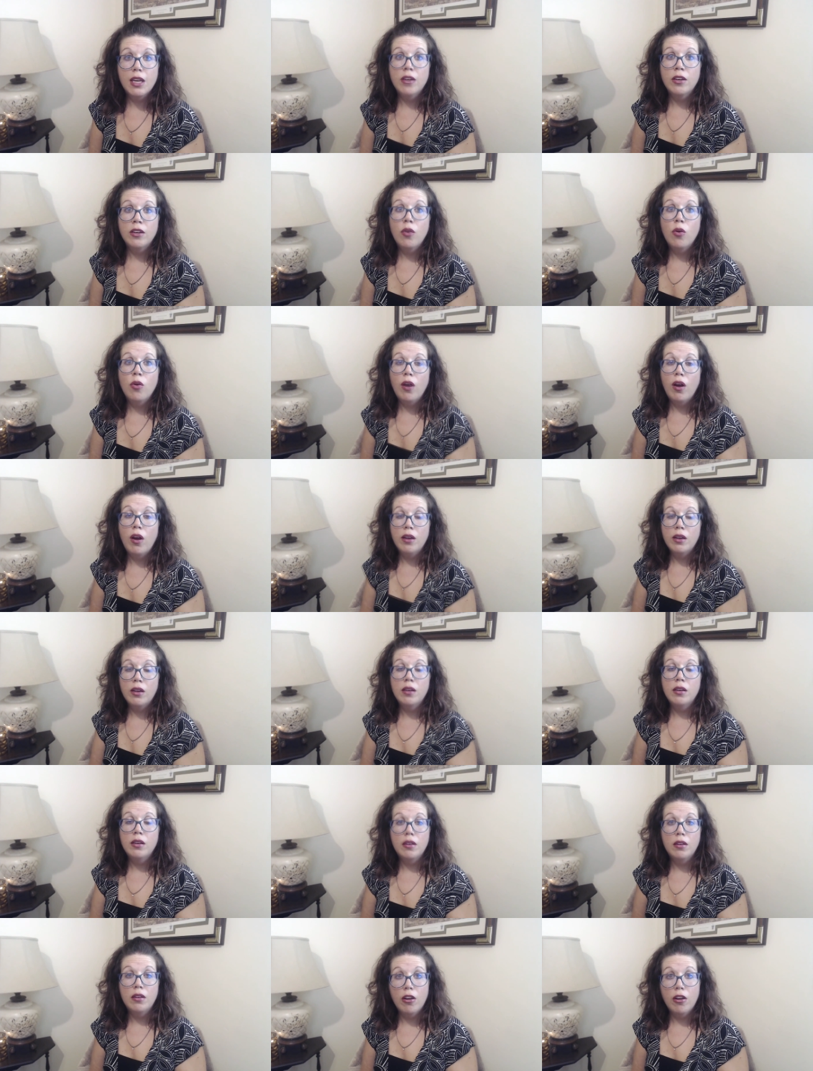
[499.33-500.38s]
I know
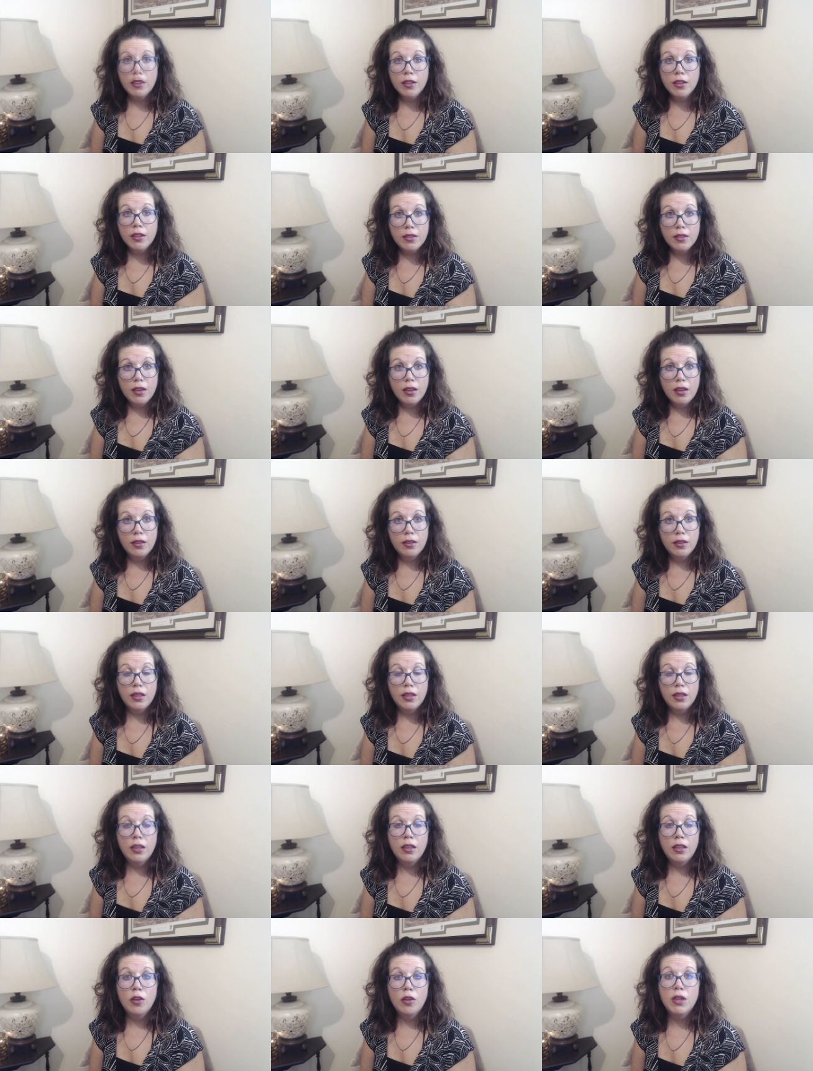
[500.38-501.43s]
on Arkansas
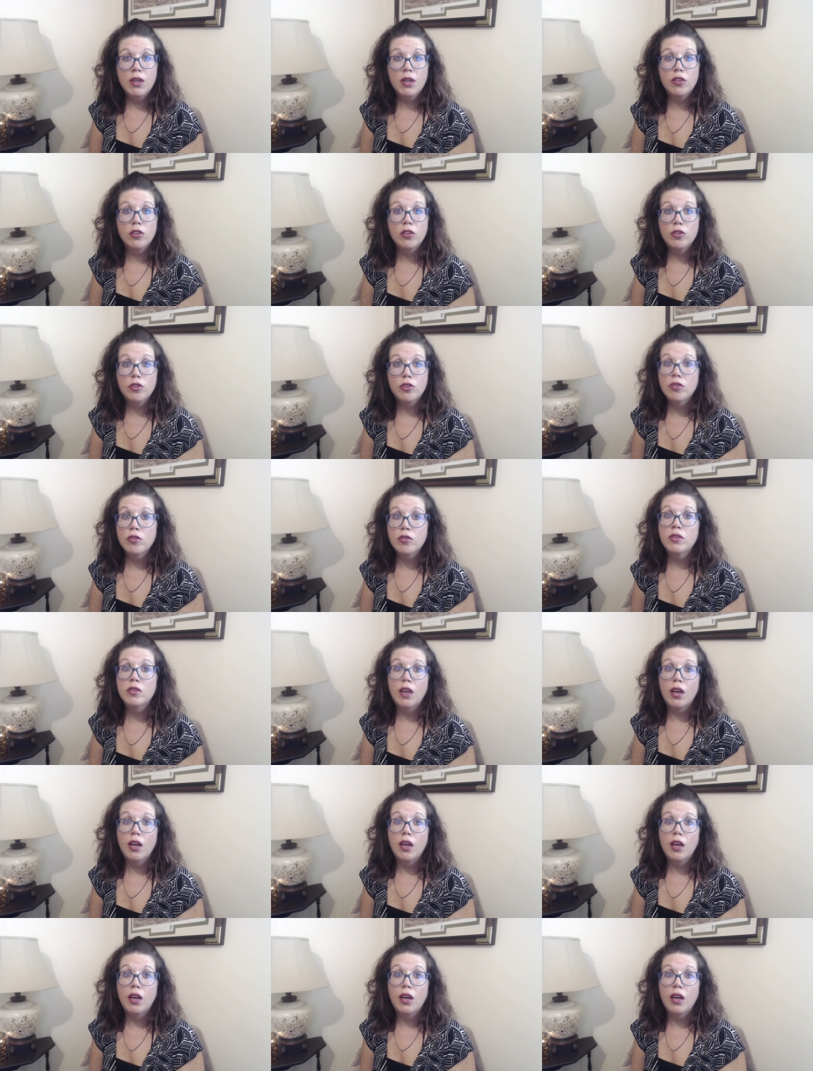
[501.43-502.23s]
income tax returns,